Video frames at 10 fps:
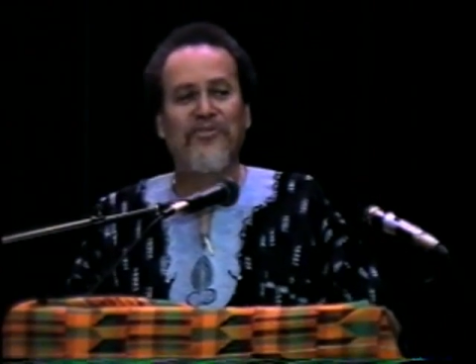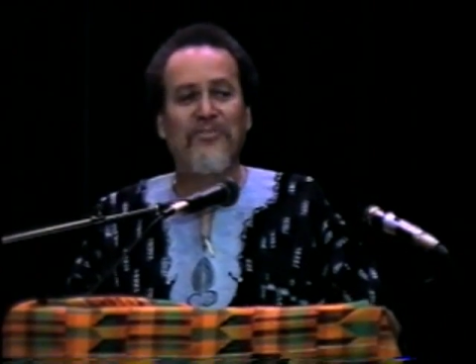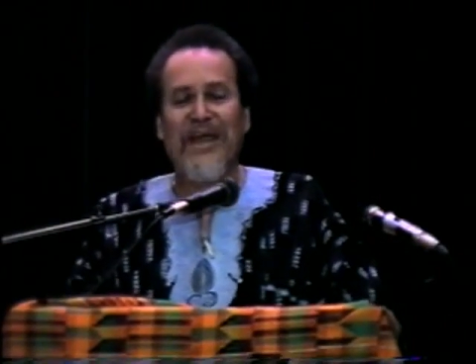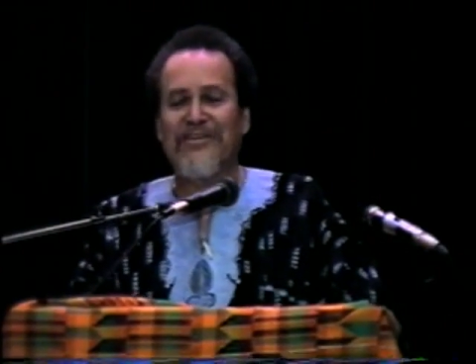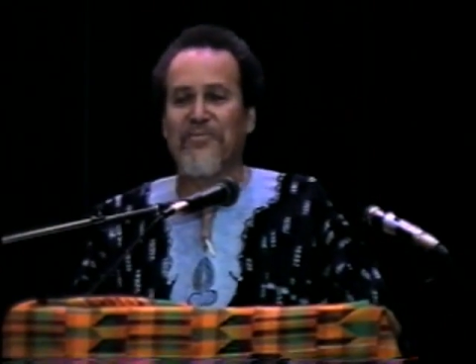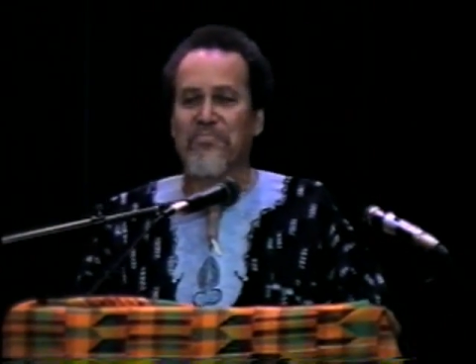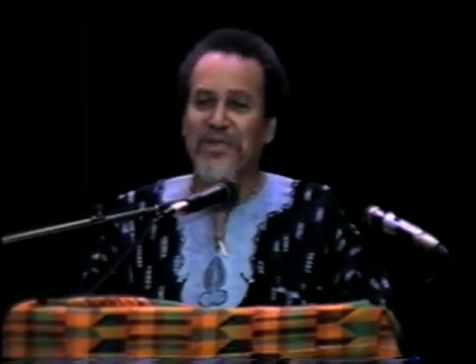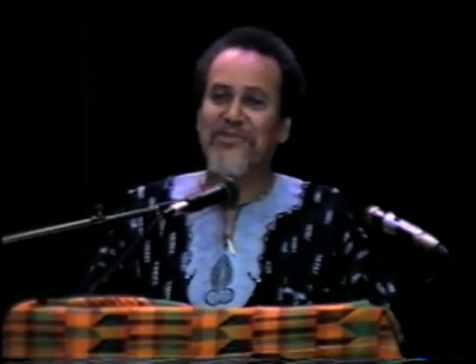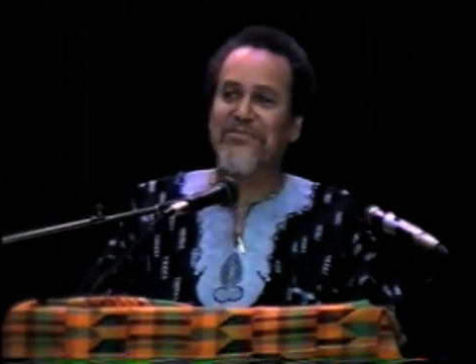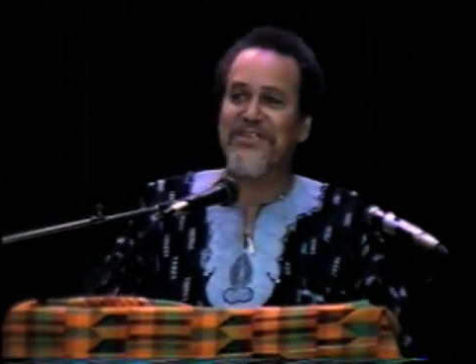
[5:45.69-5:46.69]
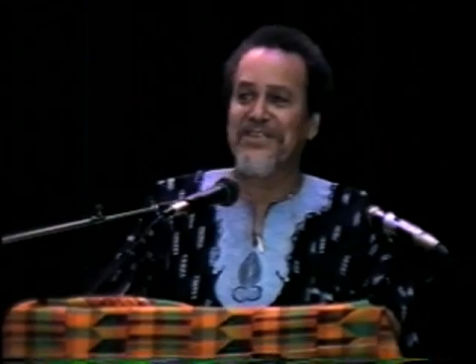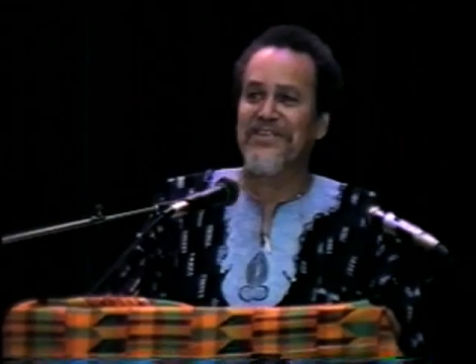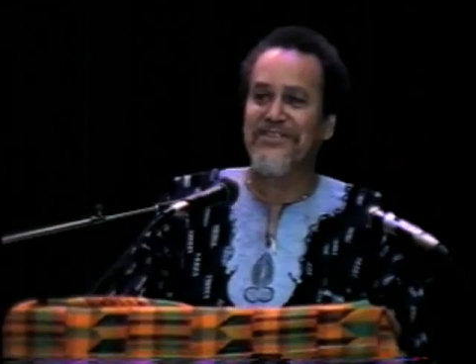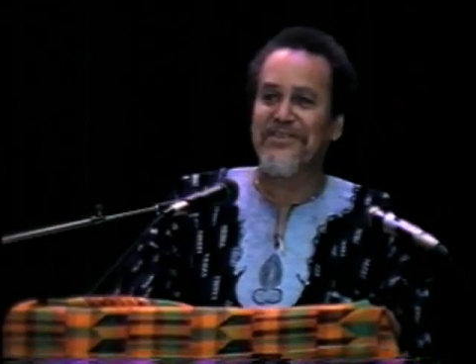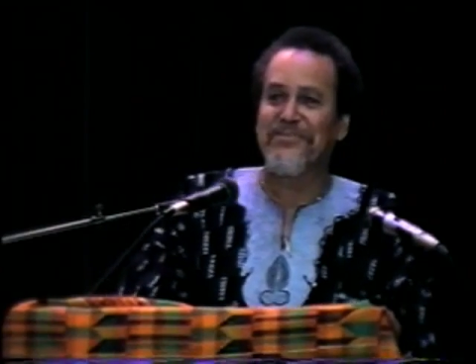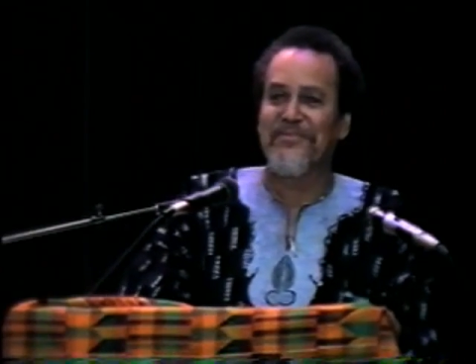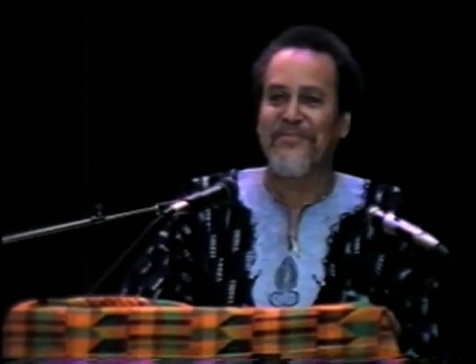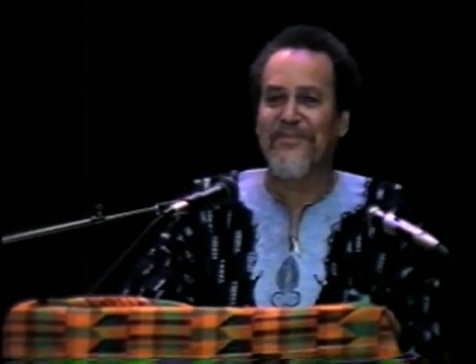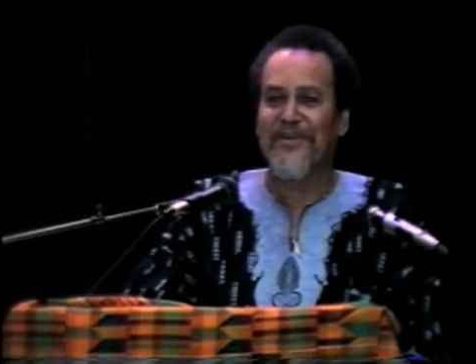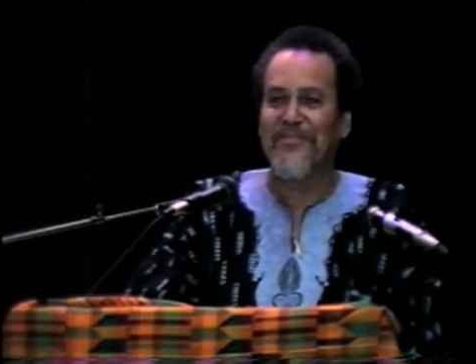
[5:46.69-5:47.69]
about the mystery system
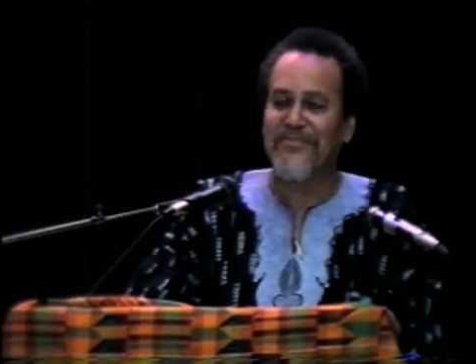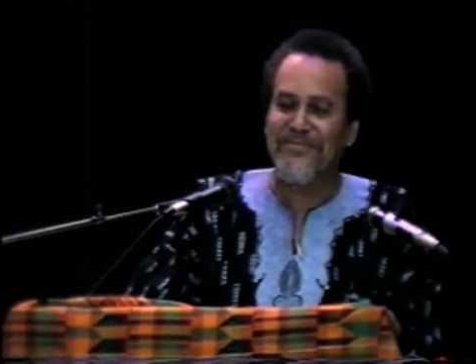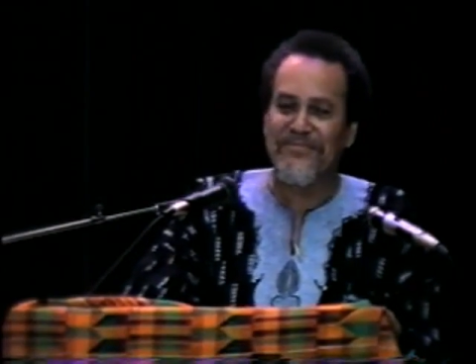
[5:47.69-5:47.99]
from